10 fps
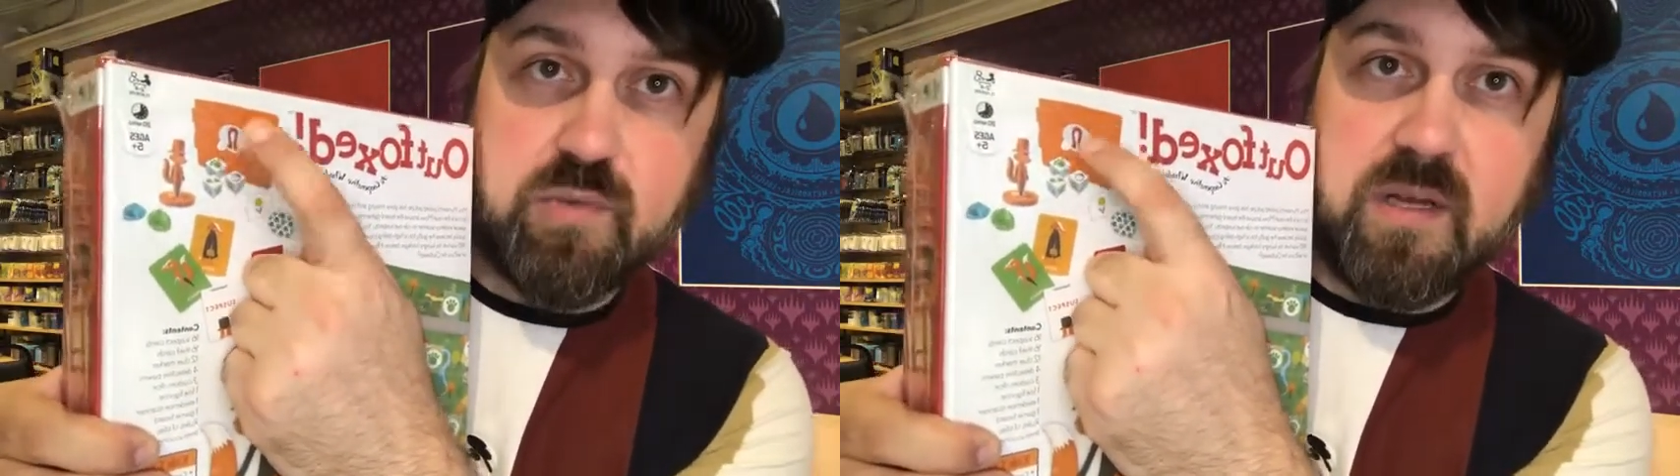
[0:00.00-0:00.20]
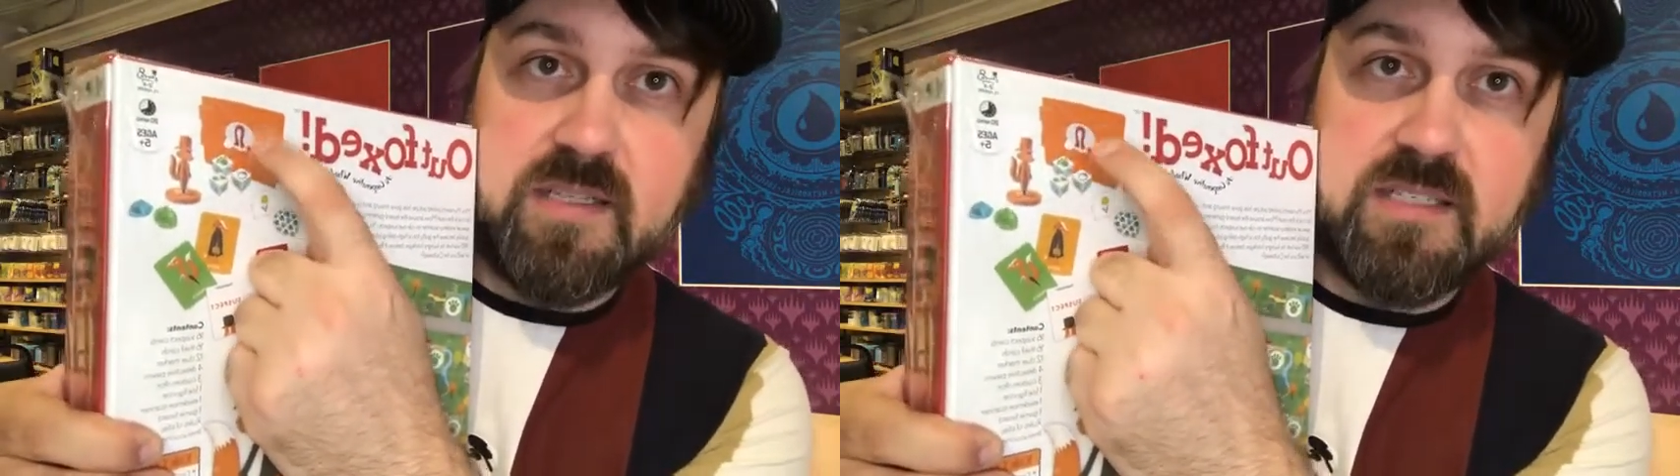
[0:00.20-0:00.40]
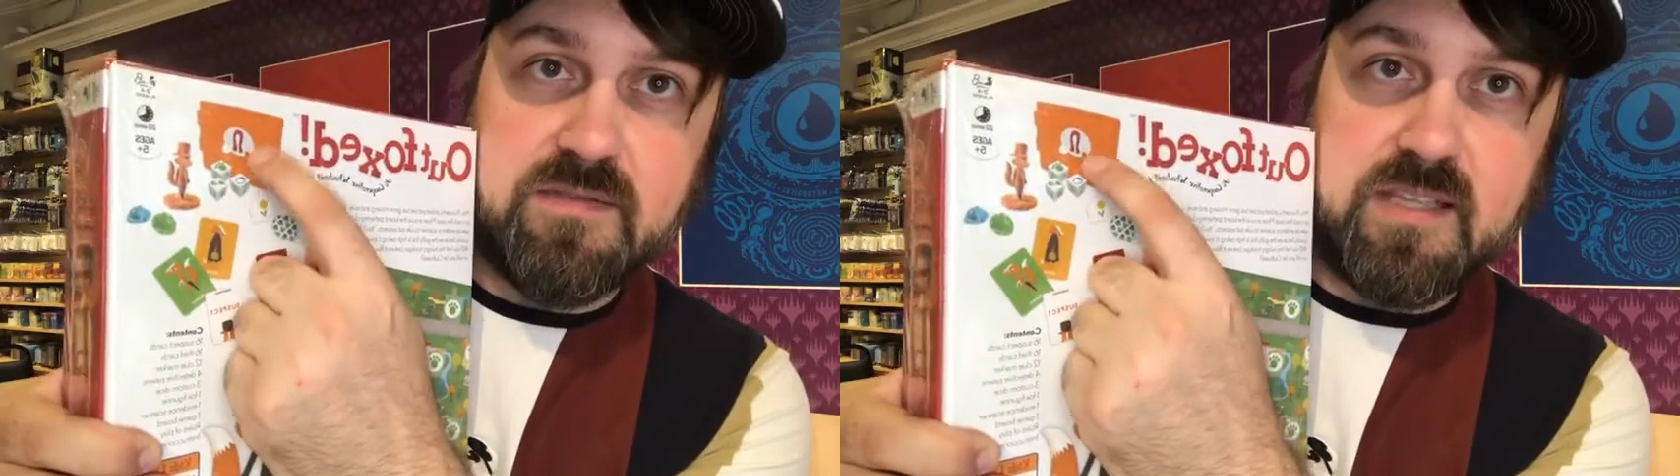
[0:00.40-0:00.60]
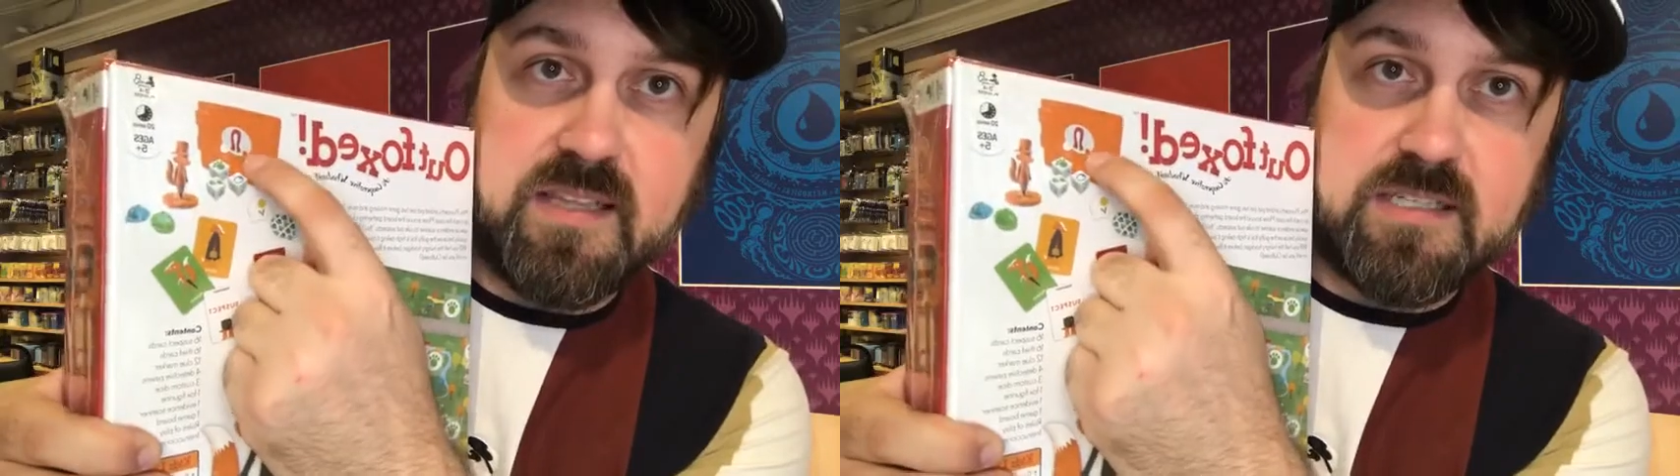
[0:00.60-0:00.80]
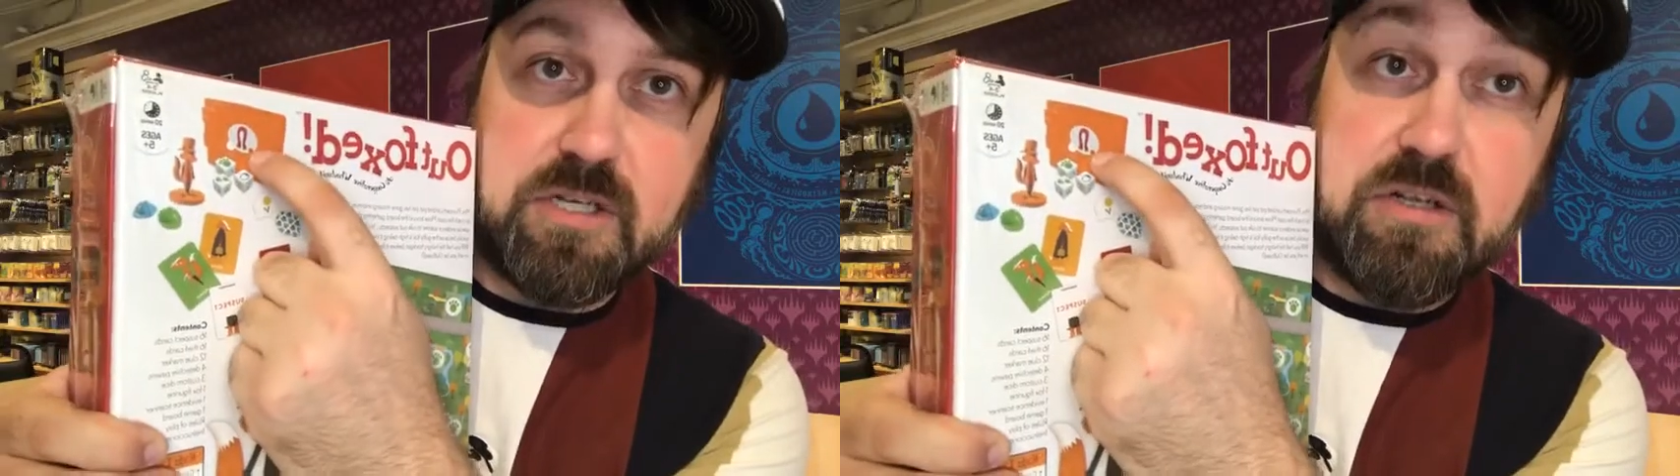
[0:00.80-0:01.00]
relative to
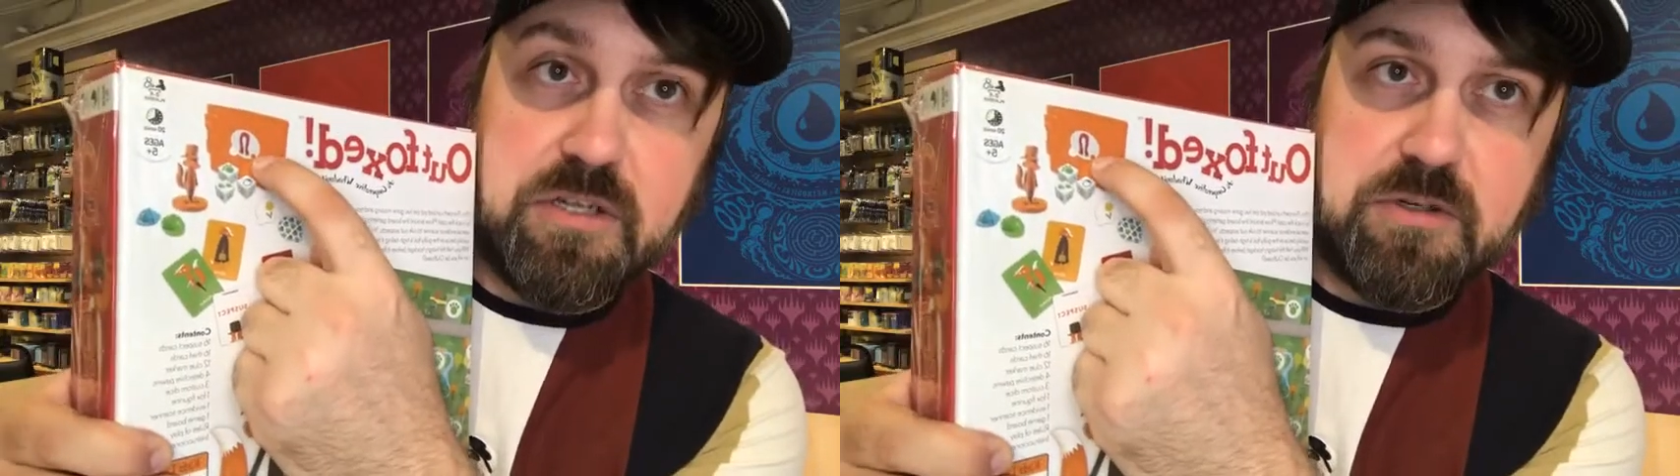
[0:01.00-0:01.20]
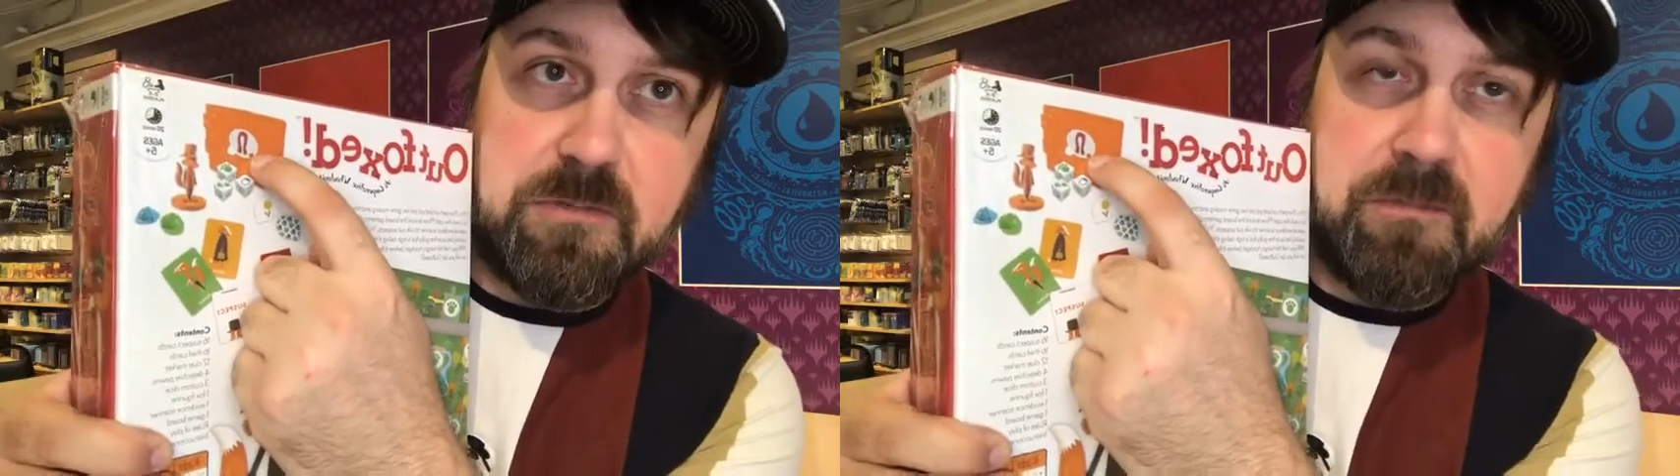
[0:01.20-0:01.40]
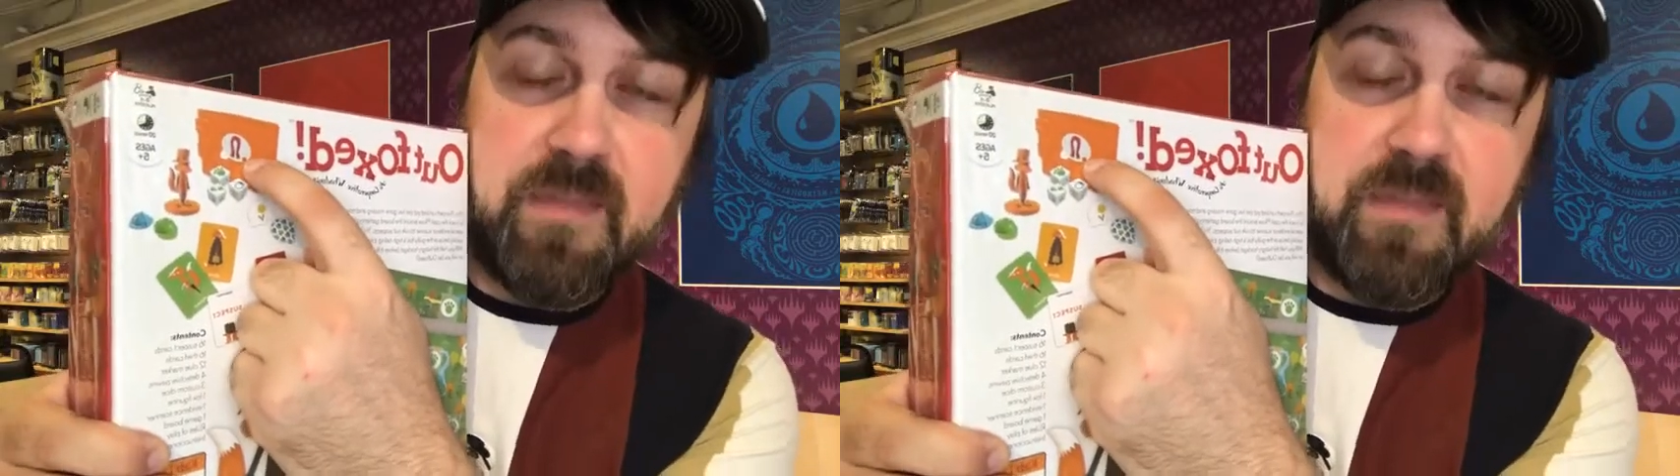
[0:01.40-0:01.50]
this clue.